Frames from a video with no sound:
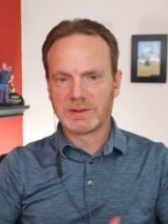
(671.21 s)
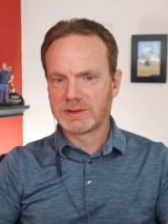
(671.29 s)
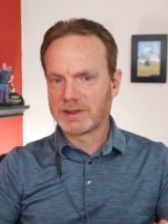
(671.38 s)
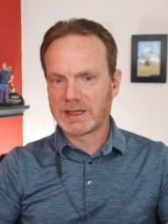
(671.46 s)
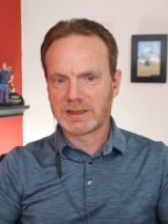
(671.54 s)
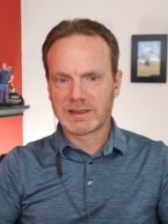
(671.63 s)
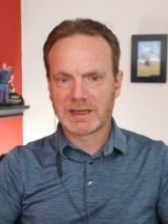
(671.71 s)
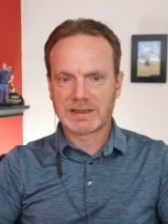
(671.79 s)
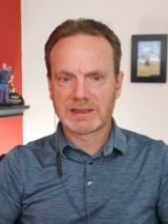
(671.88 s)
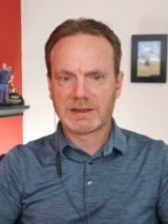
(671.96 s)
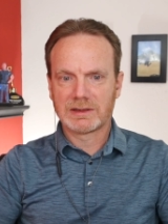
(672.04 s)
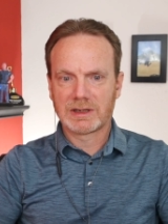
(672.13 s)
So that's that
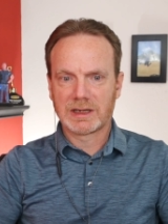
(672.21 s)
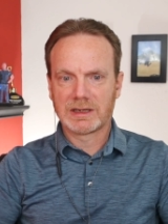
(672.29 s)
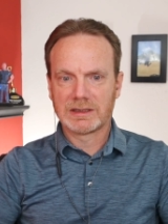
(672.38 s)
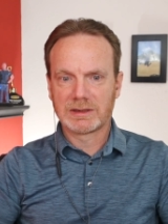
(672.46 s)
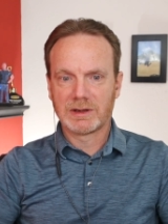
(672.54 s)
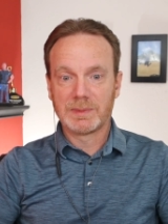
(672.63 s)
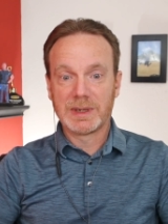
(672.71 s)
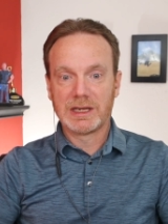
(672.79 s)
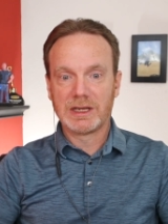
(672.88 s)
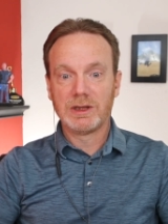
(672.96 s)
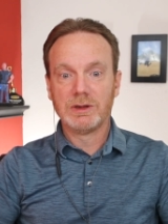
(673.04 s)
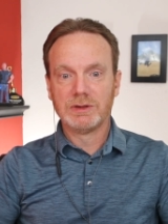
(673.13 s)
sounds like it's going to be
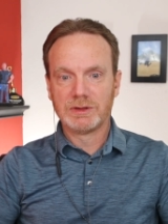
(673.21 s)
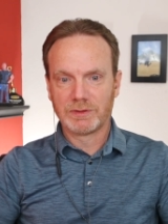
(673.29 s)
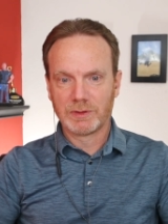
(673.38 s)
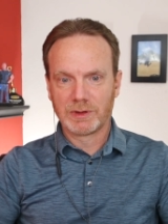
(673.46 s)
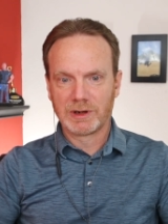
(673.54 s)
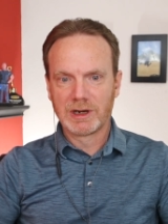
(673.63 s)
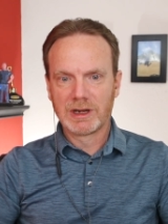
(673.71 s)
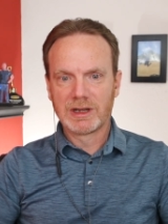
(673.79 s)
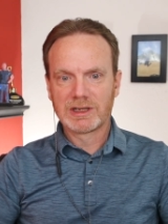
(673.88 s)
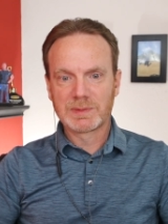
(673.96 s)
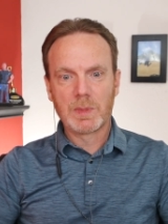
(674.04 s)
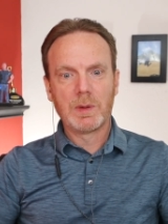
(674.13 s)
huge for
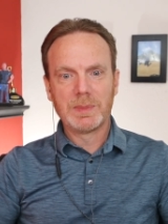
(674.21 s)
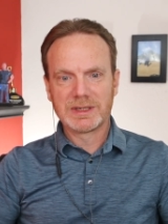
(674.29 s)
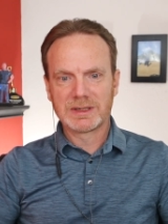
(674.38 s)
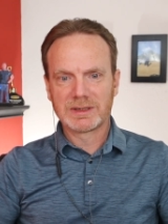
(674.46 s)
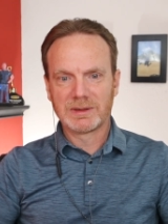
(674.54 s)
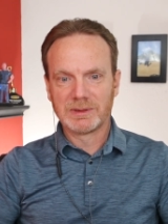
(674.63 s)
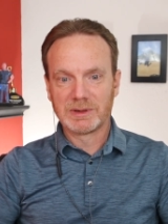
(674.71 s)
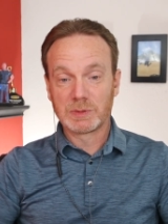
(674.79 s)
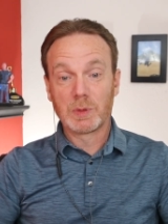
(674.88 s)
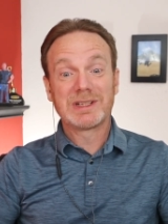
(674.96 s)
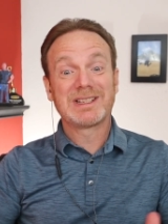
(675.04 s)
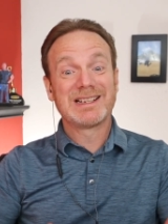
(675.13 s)
small business owners
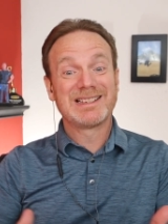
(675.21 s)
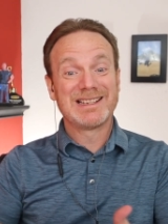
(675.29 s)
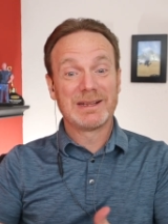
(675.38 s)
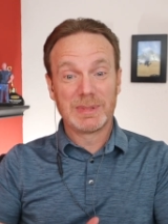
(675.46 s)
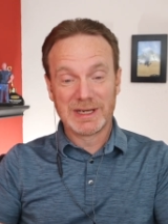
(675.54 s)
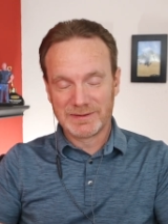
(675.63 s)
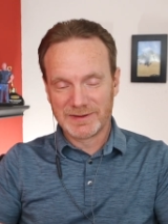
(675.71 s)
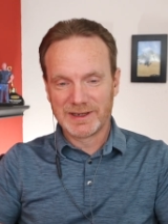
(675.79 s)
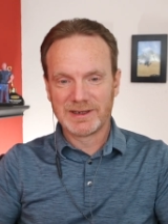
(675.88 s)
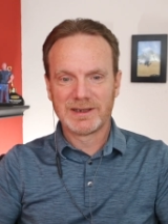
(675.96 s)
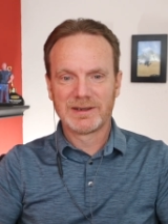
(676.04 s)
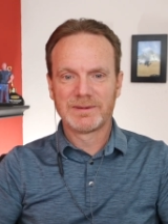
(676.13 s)
once they see the benefit?